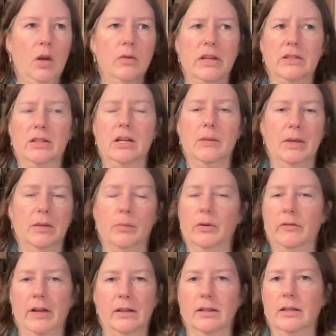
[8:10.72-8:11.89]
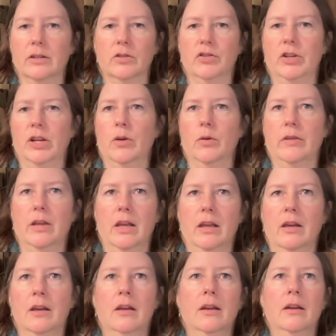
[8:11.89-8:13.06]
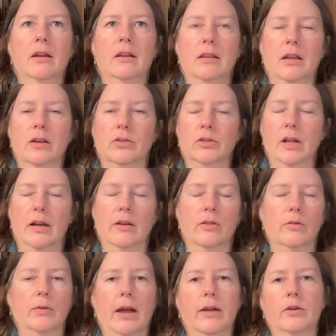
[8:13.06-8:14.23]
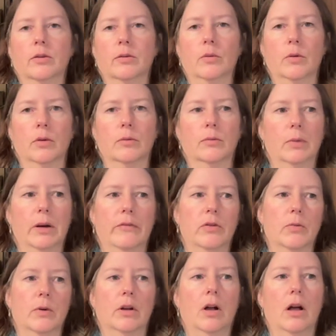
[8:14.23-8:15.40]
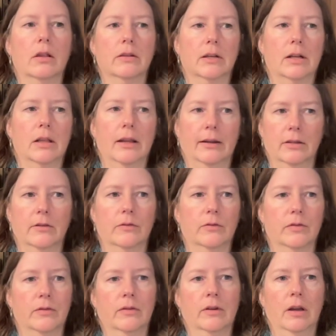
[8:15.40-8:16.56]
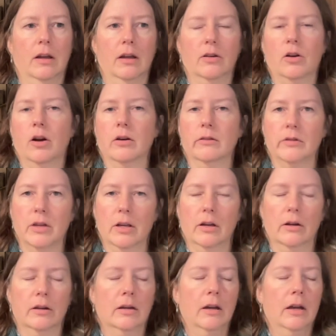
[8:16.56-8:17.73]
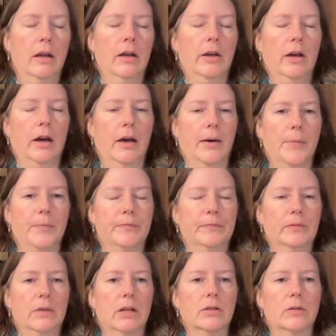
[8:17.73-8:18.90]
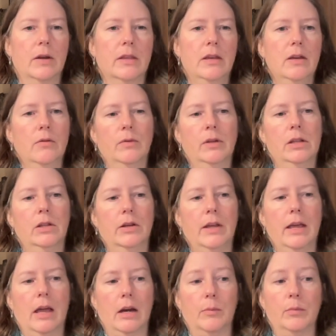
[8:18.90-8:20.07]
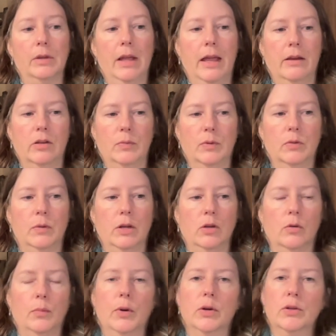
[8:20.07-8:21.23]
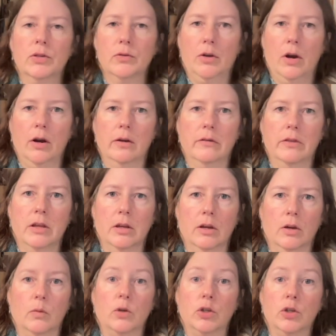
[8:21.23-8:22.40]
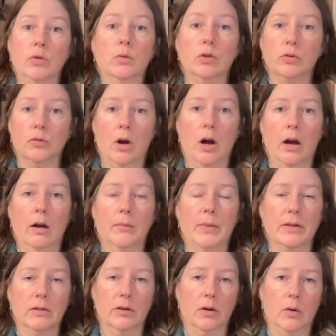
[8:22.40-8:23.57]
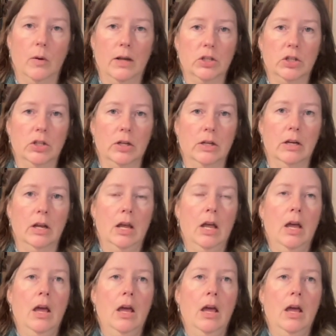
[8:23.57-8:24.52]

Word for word: that's going to be the prevailing energy or the the underlying thread or, or whatever you want to call it, the collective uh, card of the year. Um, so I think really looking at a blend between your personal card of the year, which you would draw based on a question,